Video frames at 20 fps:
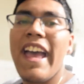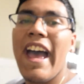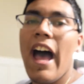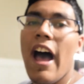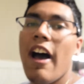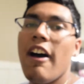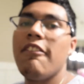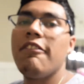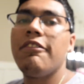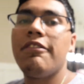
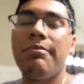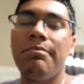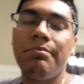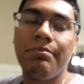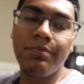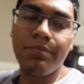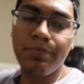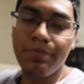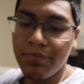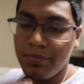have,
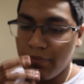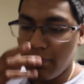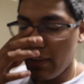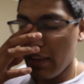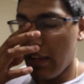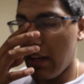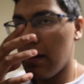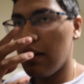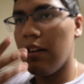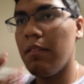
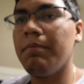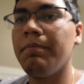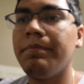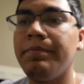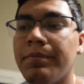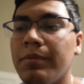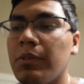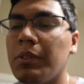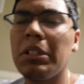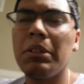um,
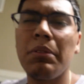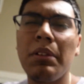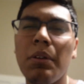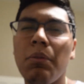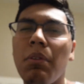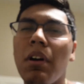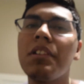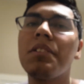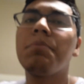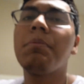we don't really
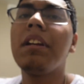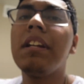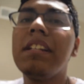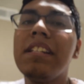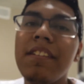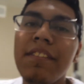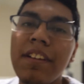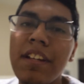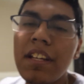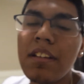watch many
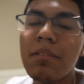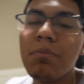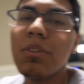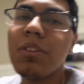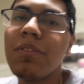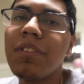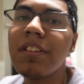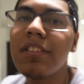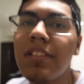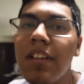DVDs
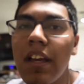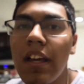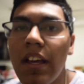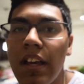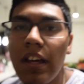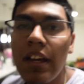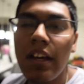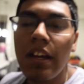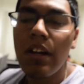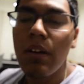movies.
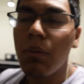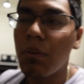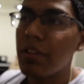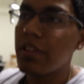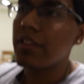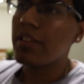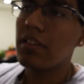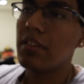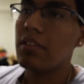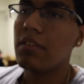We're
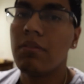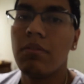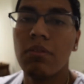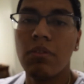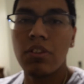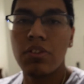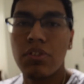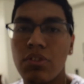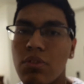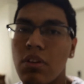just
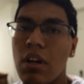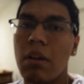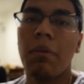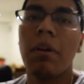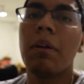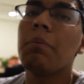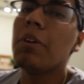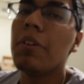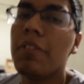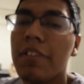
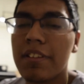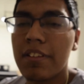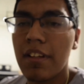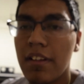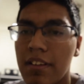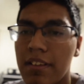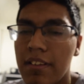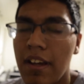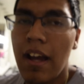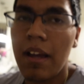streaming movies all
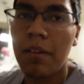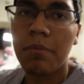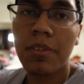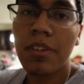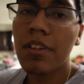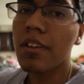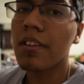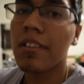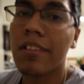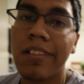the time,
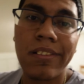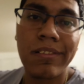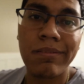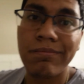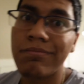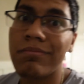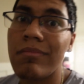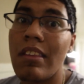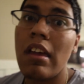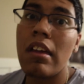so,
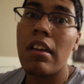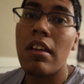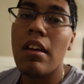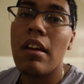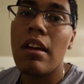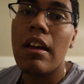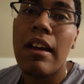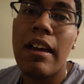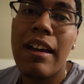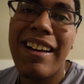
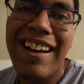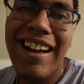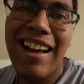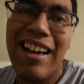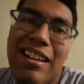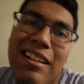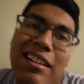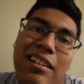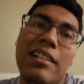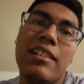
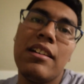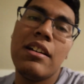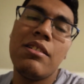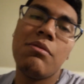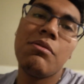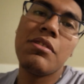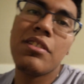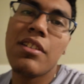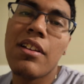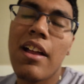eh,
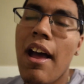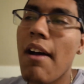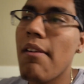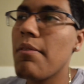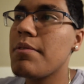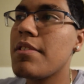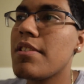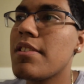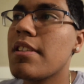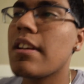we still have
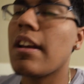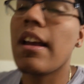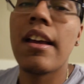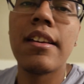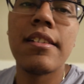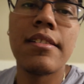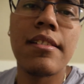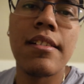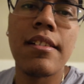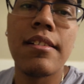them just in
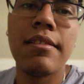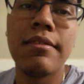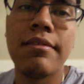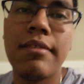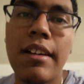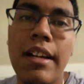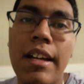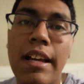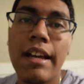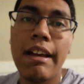case, you know.
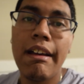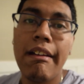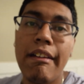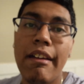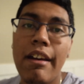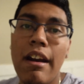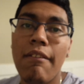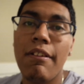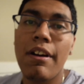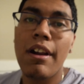
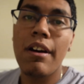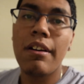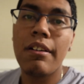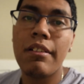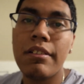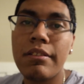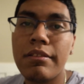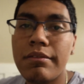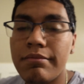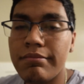You never
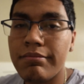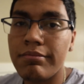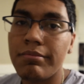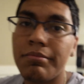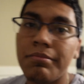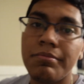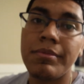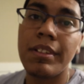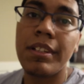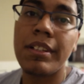know.
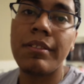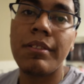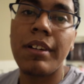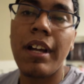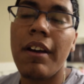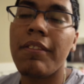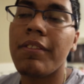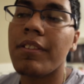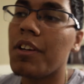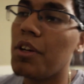There, we
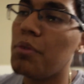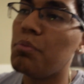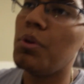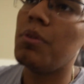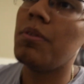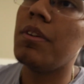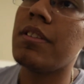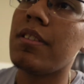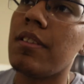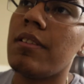have good
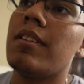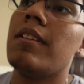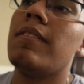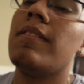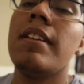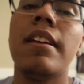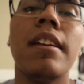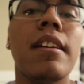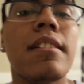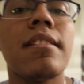movies on
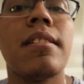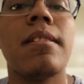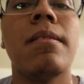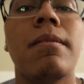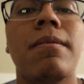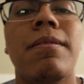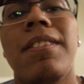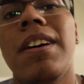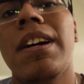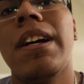DVD, so
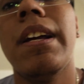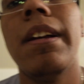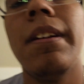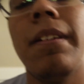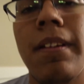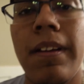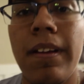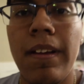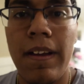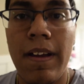fuck it.
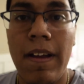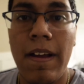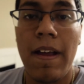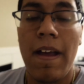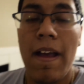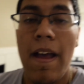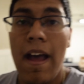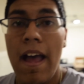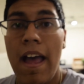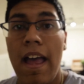
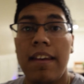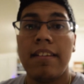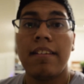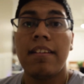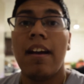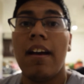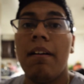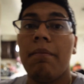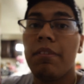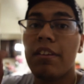And
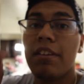um,